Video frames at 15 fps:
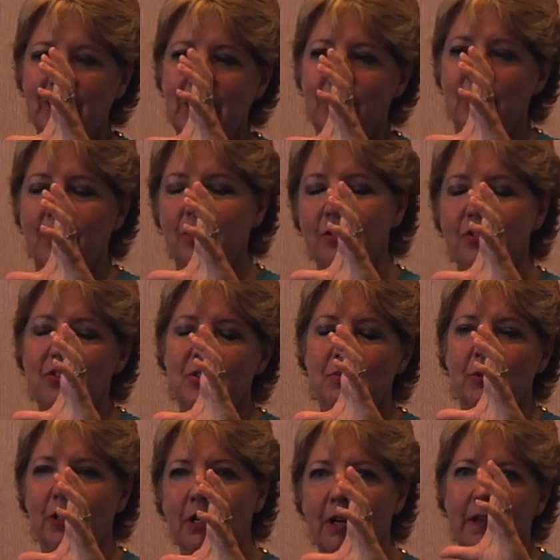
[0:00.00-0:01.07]
you know, you should
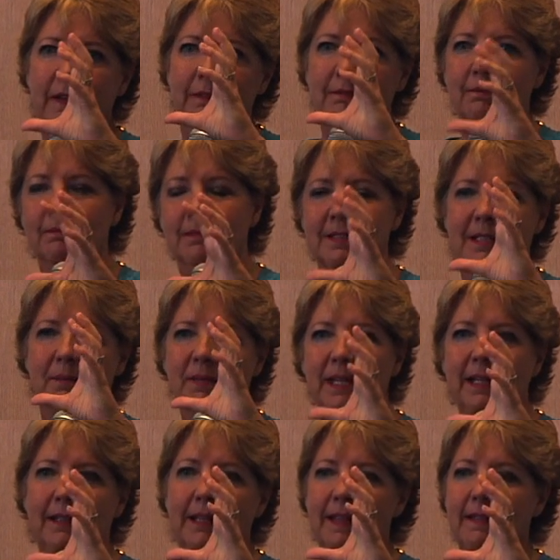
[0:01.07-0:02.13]
work on
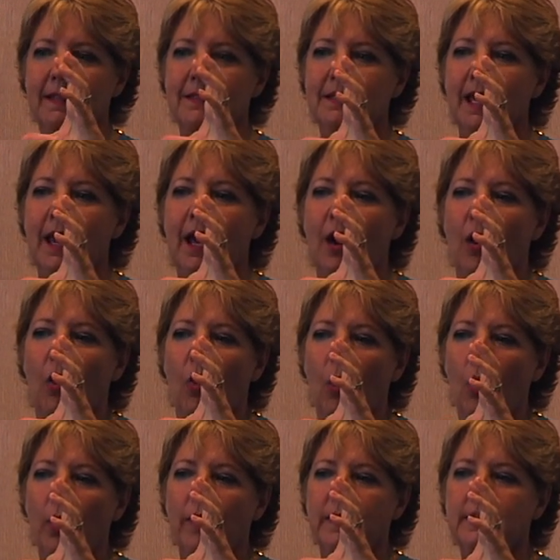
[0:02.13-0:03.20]
something like this.
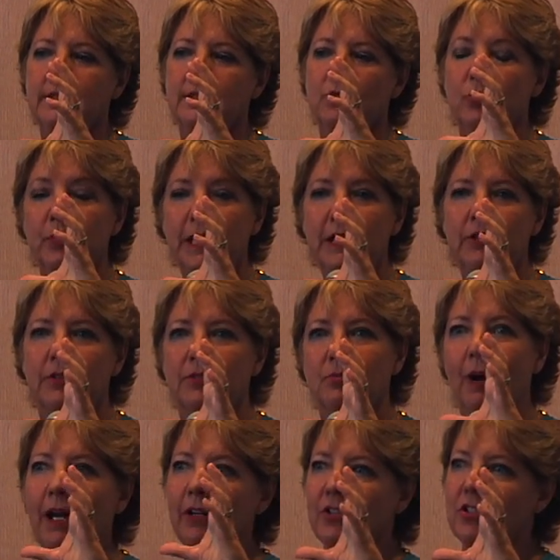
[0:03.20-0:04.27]
Or this is readers.
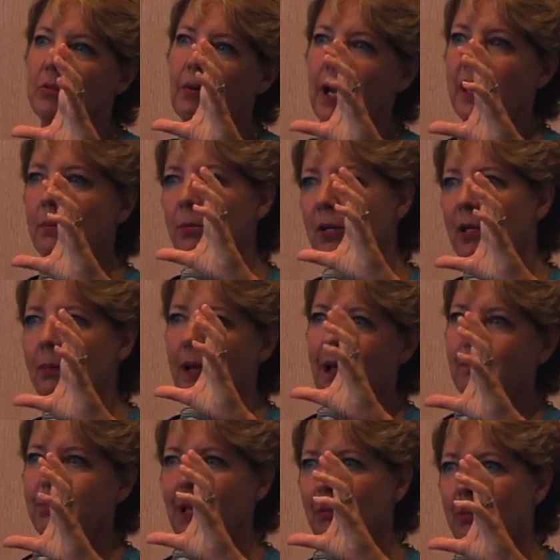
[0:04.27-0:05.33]
Why don't you write a book
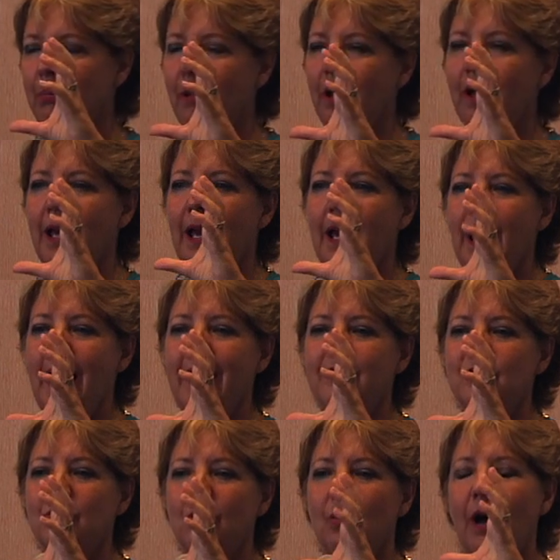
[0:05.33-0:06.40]
about blah, blah, blah?
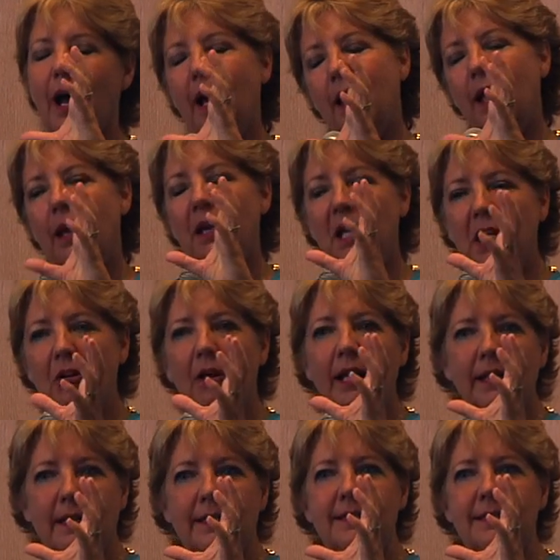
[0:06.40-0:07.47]
And so I, you know, I
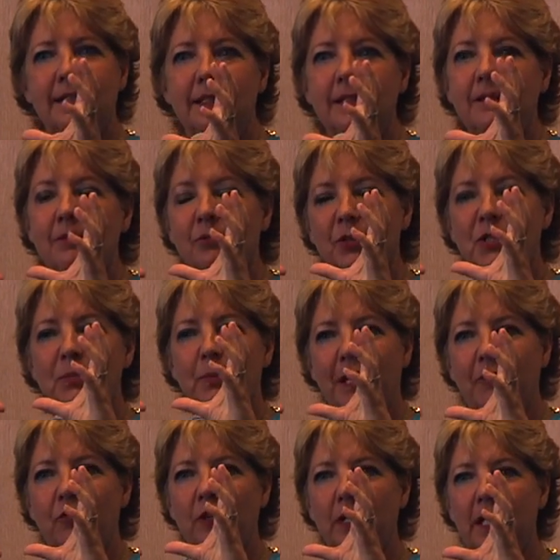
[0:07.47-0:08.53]
listen
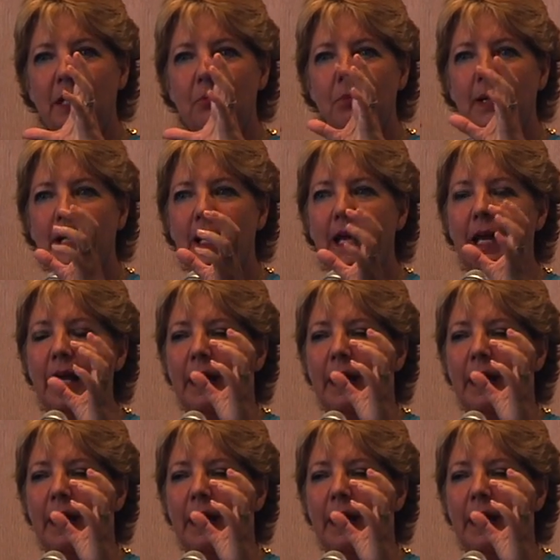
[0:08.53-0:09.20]
respectfully, but